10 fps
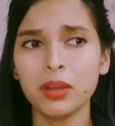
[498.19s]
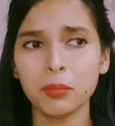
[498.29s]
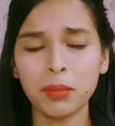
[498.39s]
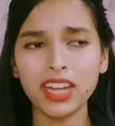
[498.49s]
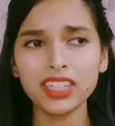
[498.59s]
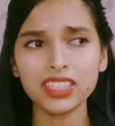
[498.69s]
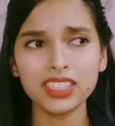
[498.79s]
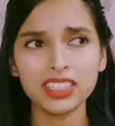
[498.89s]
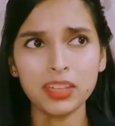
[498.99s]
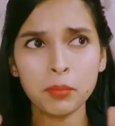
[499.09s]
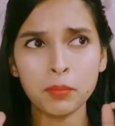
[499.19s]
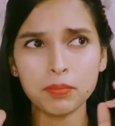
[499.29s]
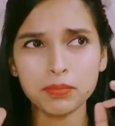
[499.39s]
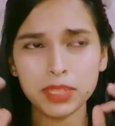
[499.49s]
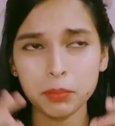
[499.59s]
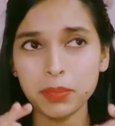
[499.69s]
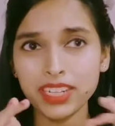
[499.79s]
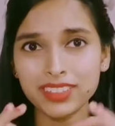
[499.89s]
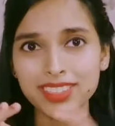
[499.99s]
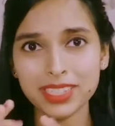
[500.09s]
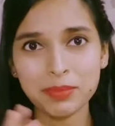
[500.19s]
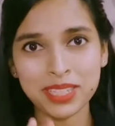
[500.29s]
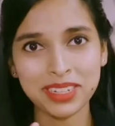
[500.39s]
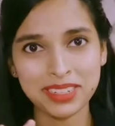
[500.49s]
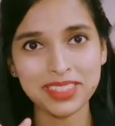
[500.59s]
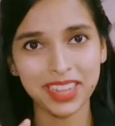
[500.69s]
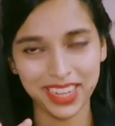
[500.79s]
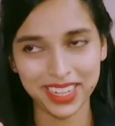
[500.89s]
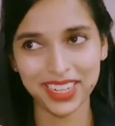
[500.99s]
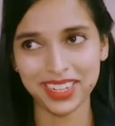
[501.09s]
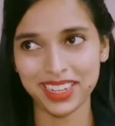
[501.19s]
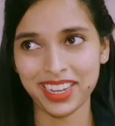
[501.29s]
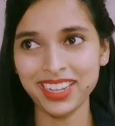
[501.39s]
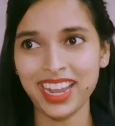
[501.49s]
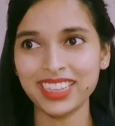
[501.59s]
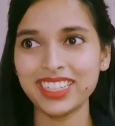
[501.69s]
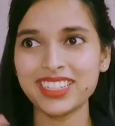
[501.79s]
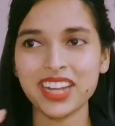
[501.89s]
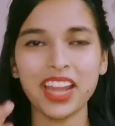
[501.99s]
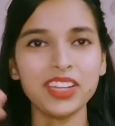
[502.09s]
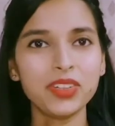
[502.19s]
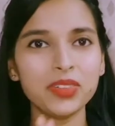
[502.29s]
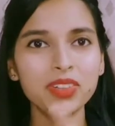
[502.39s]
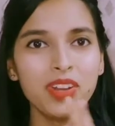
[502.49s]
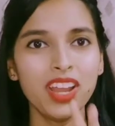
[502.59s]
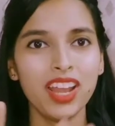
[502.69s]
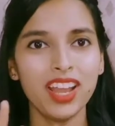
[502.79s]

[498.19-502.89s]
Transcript: but they repeat the same sentence again and again, and they try to